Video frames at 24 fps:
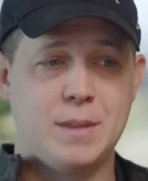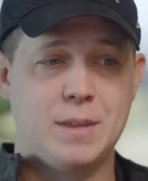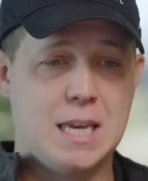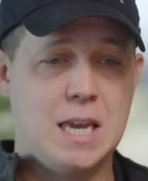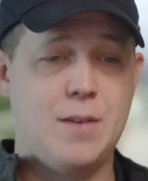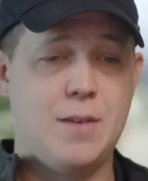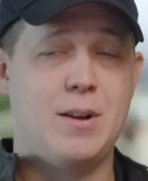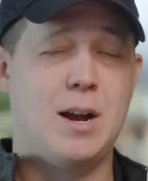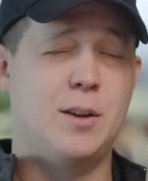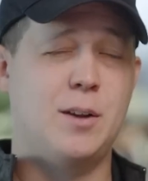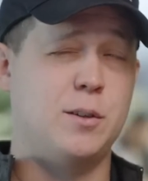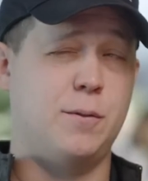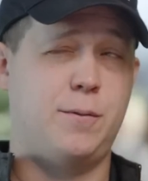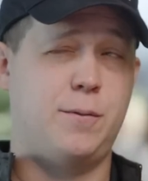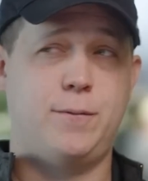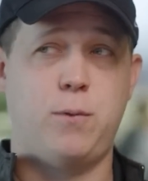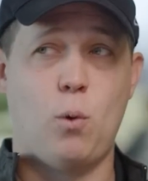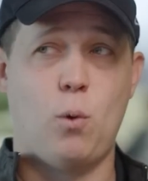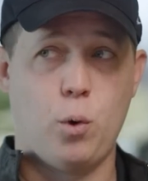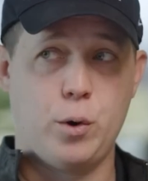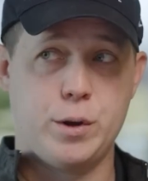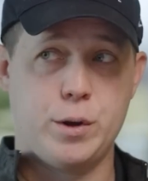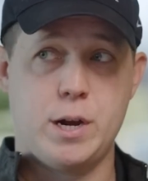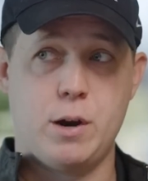even as a
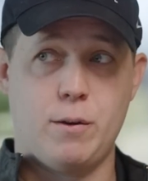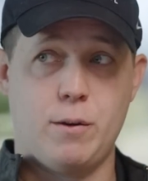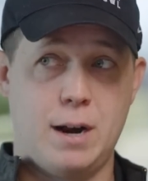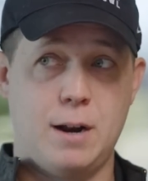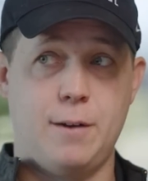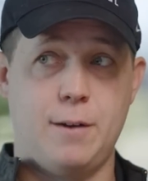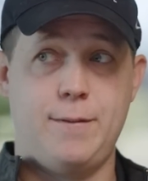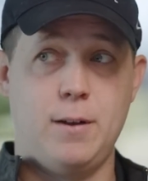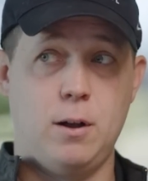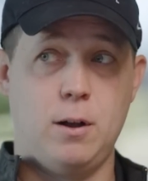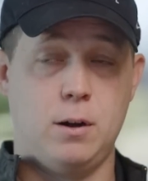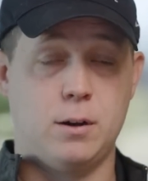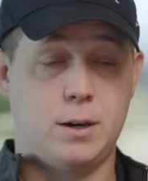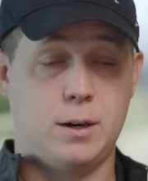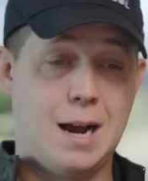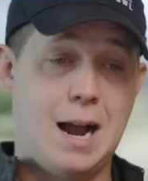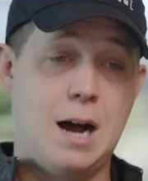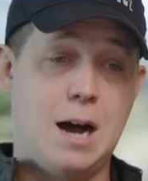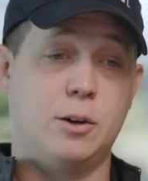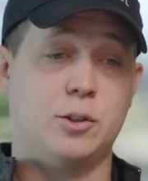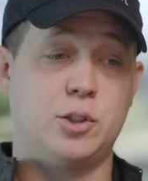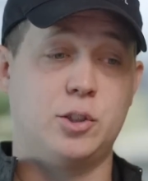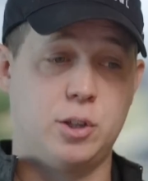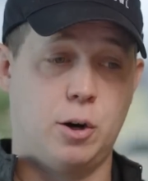four-year NFL or
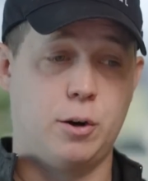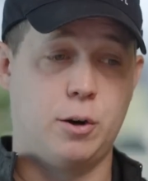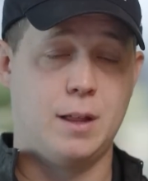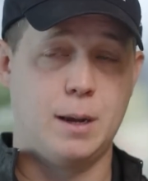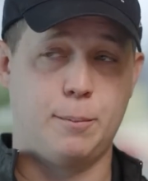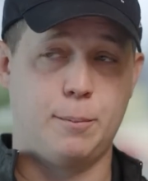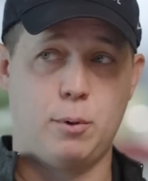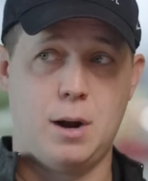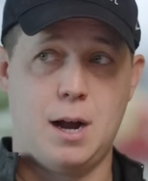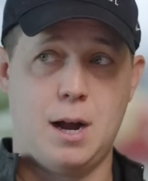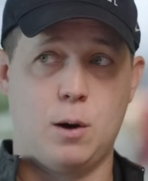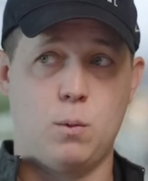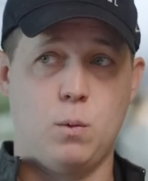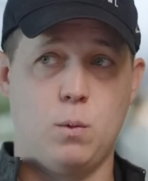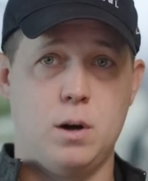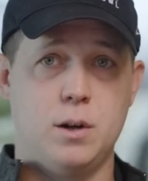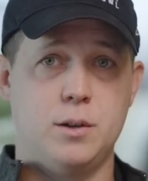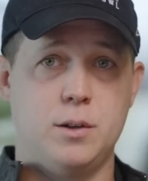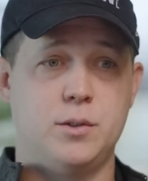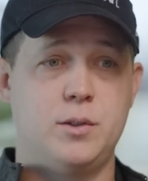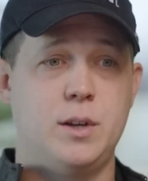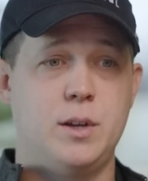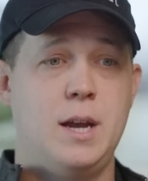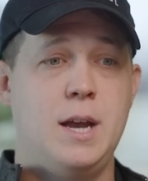college starter like Brock
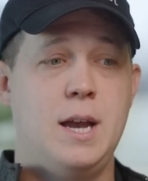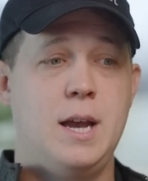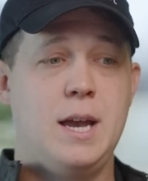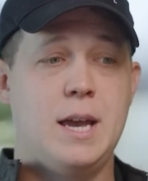was,